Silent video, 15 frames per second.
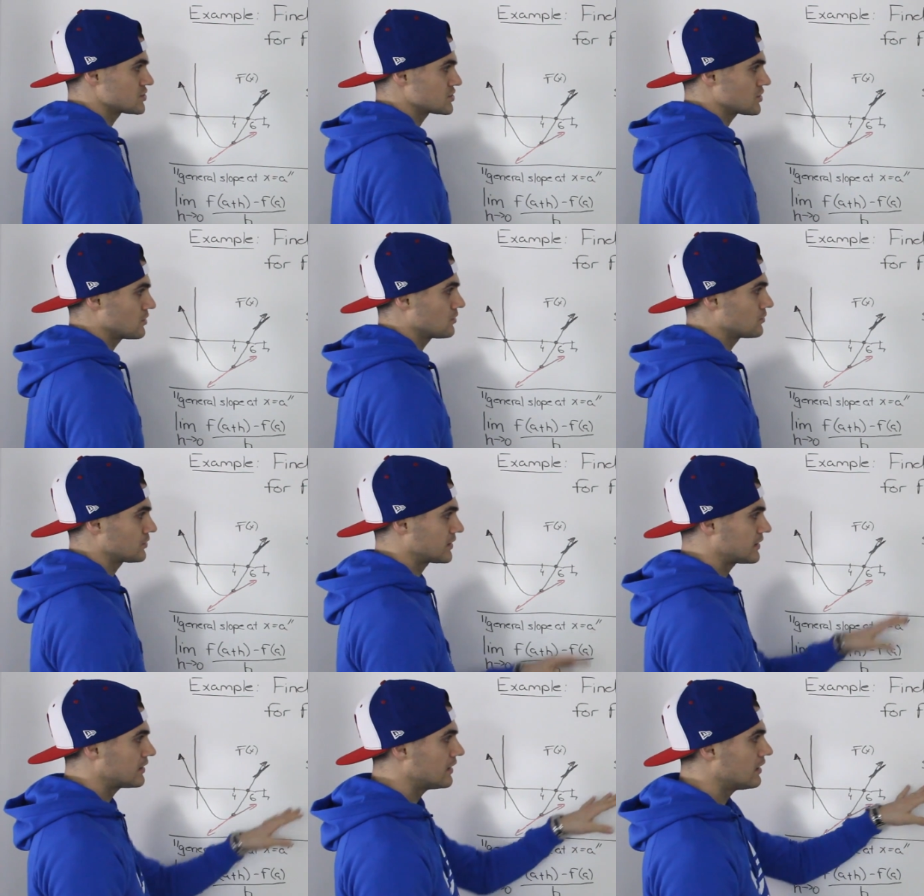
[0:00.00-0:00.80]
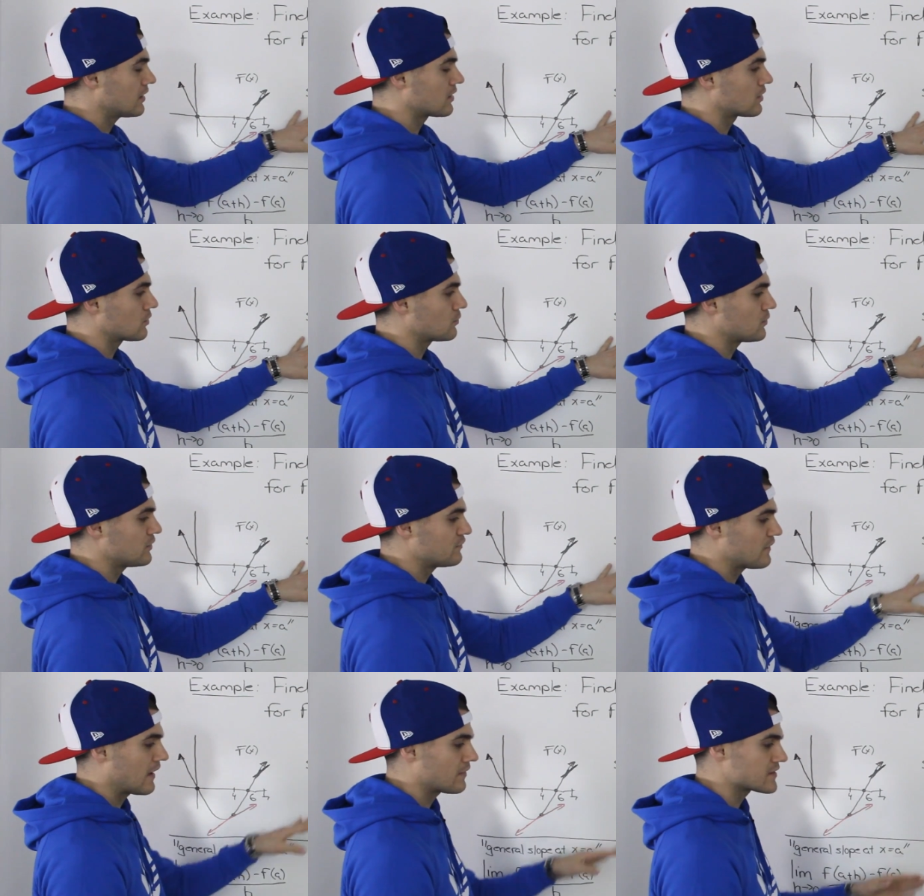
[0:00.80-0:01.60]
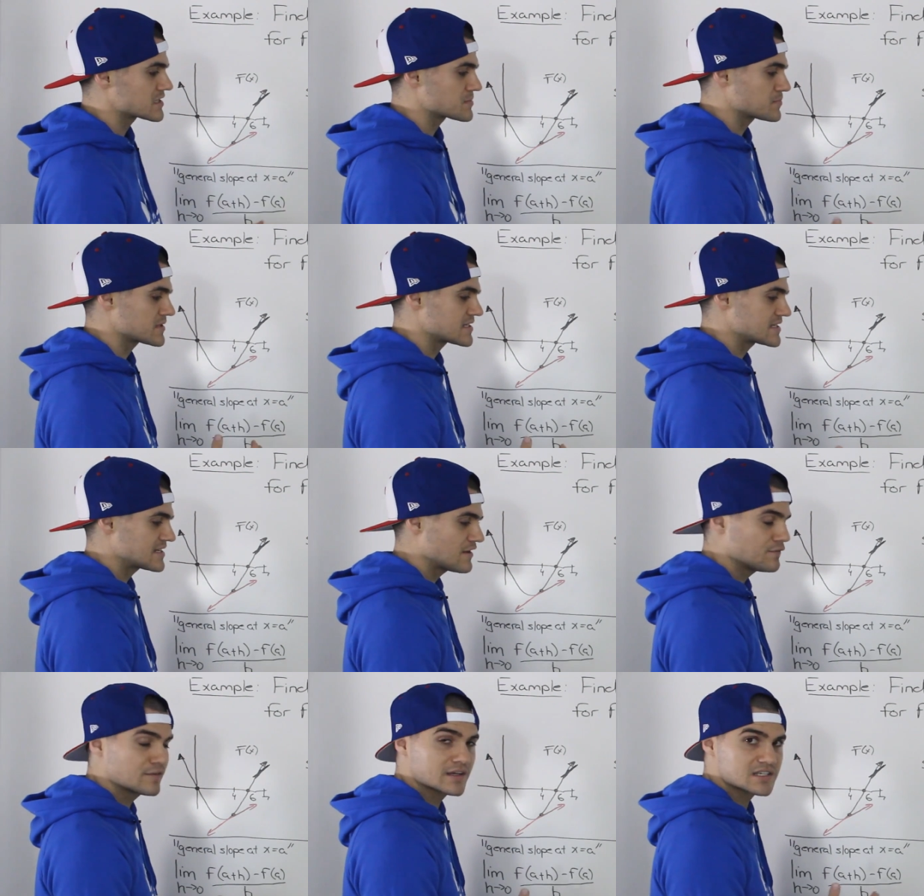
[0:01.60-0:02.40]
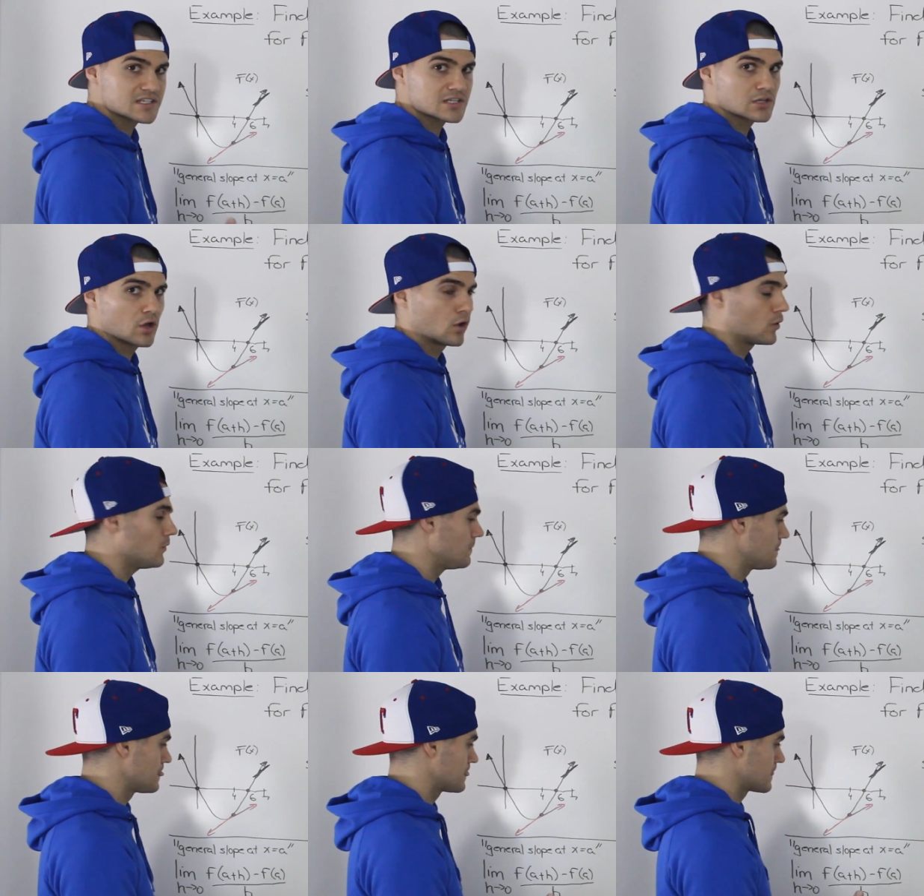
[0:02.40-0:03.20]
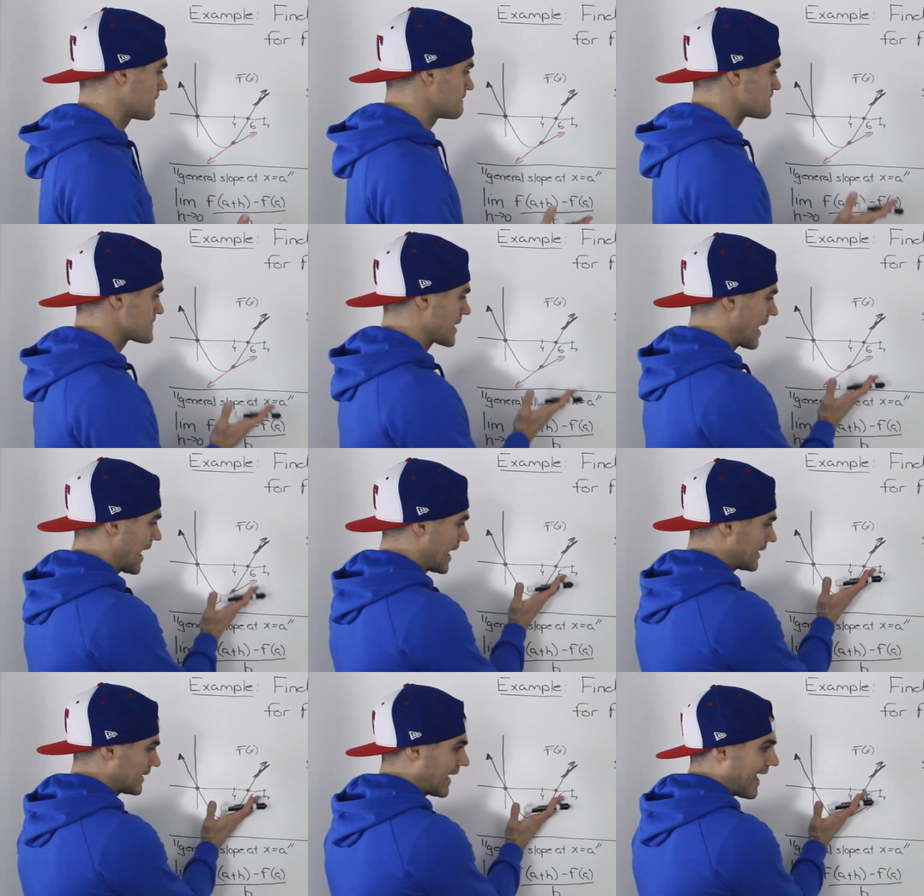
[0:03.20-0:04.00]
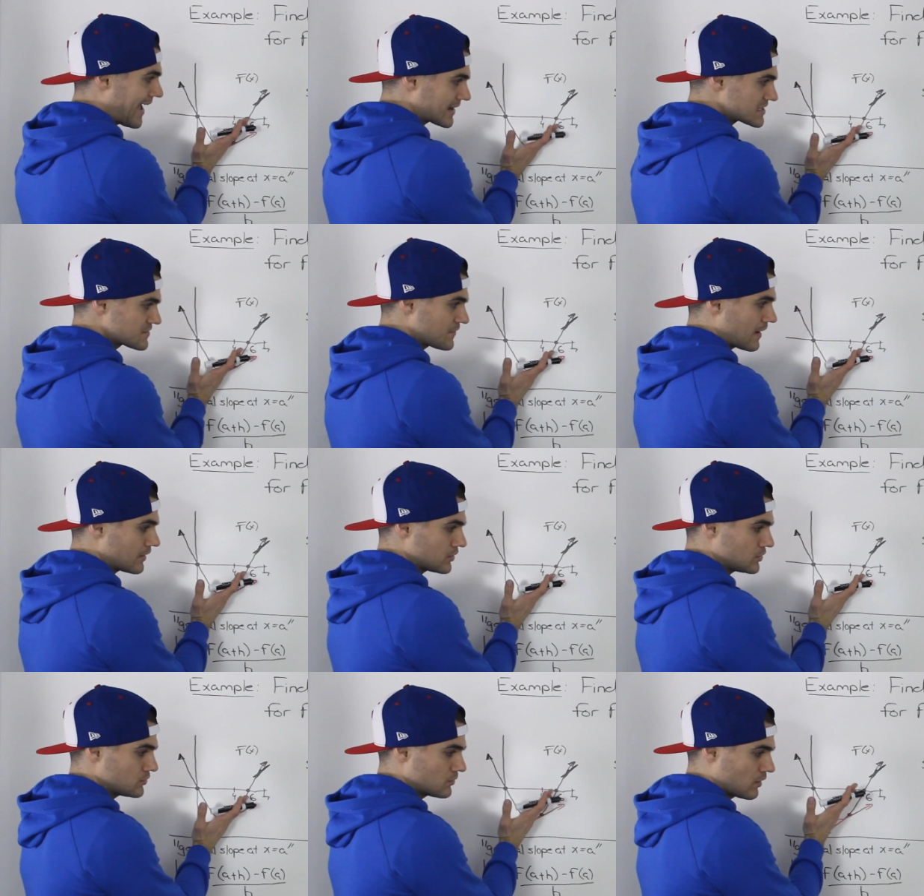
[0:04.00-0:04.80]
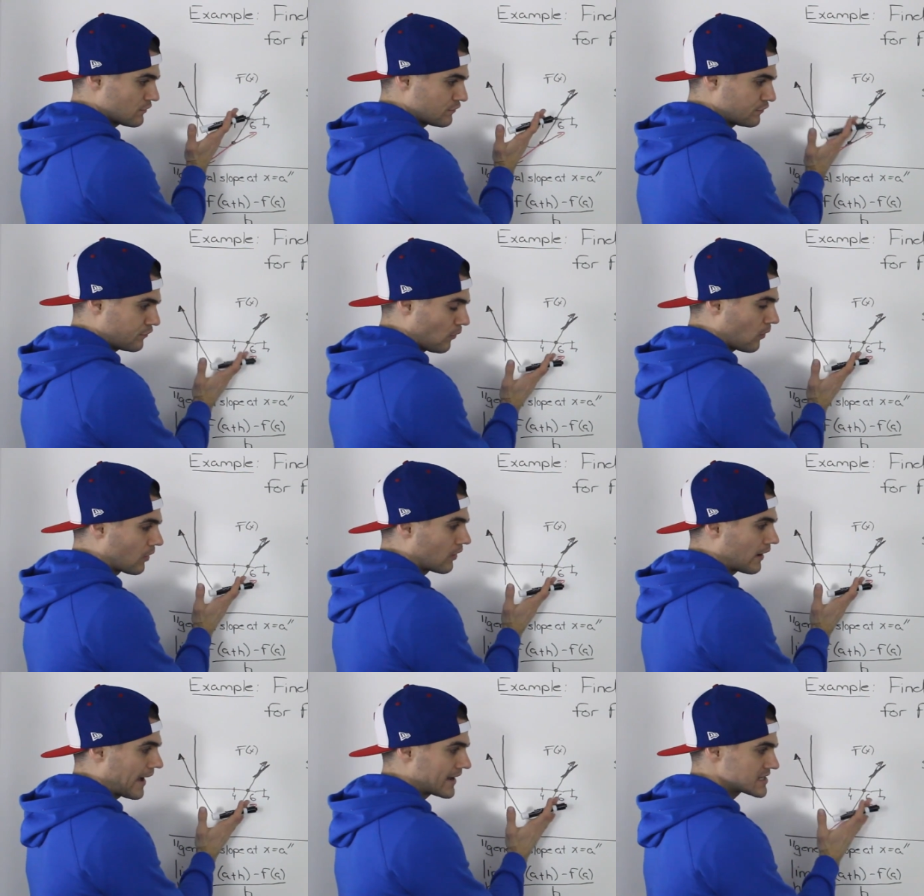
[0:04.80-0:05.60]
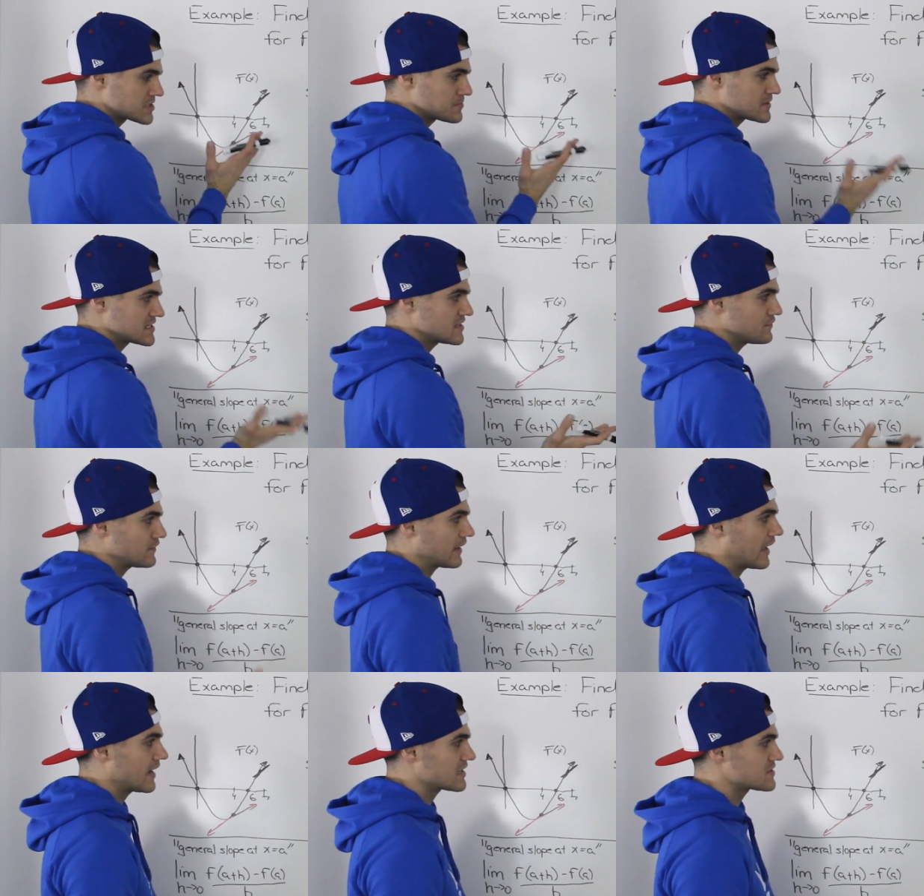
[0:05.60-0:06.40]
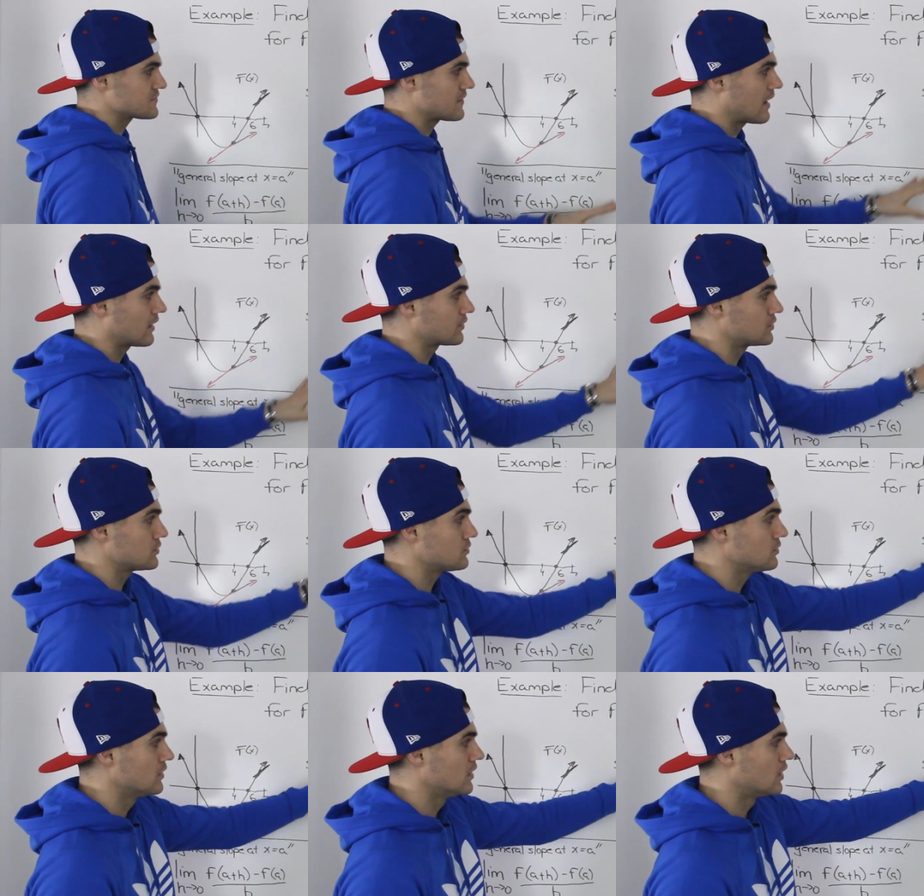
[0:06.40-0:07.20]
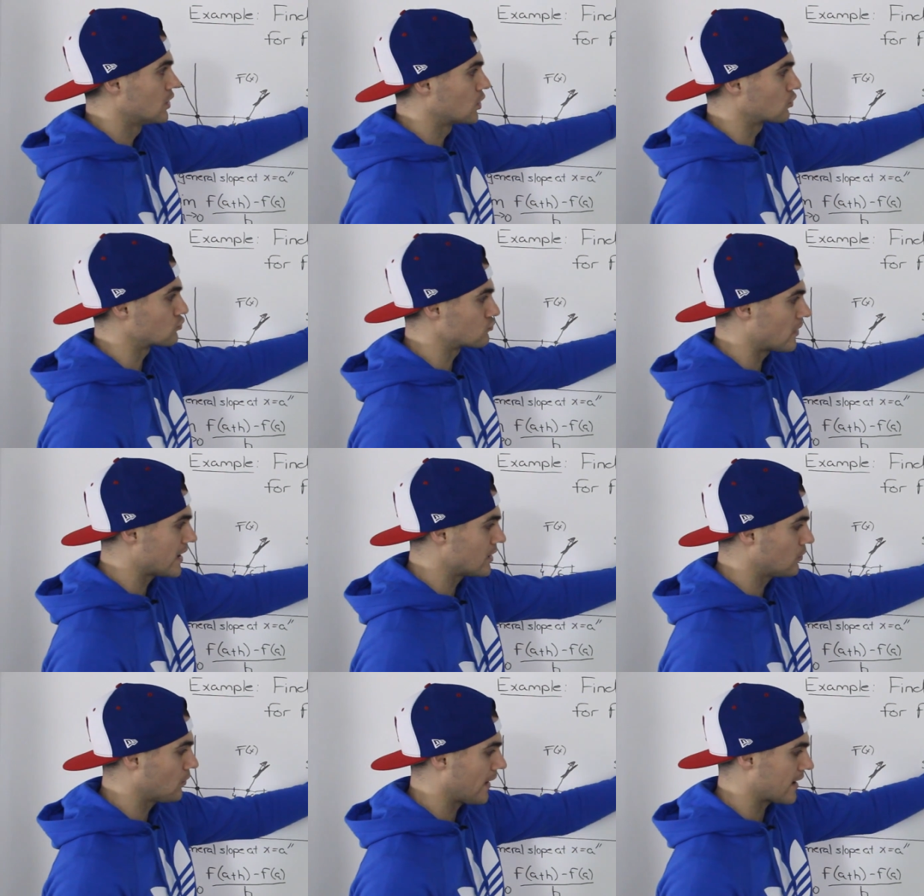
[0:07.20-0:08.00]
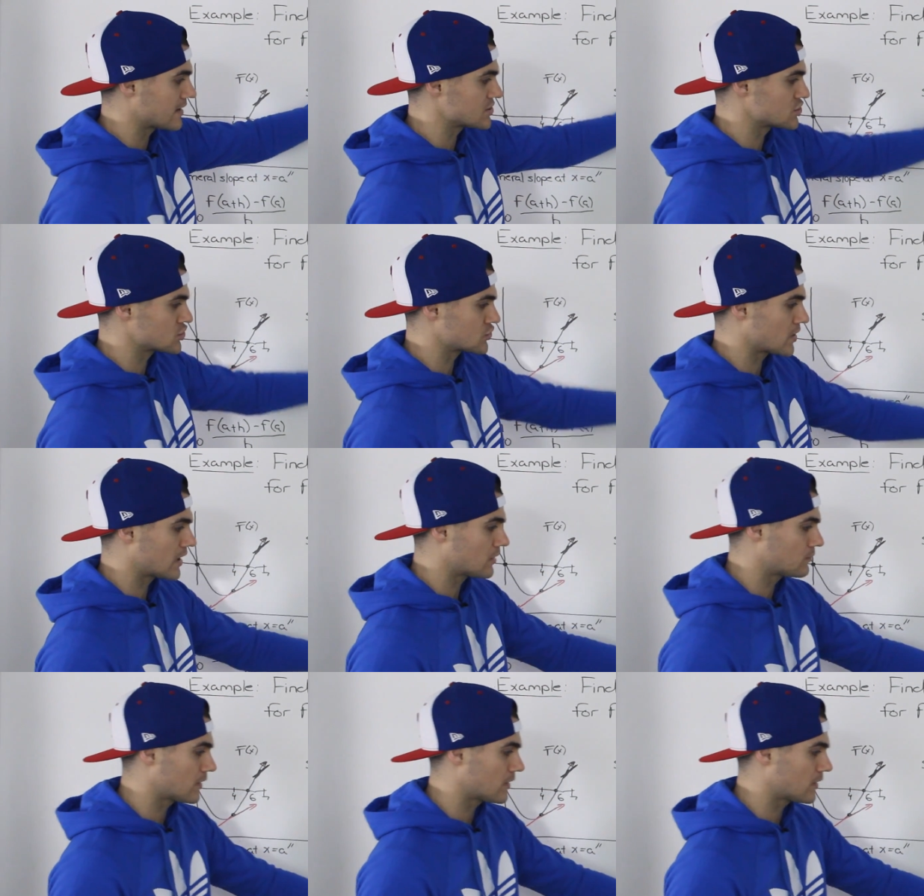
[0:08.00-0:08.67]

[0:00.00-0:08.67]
So here we found the specific slope at an x value of 4, at a specific x value, right away, straight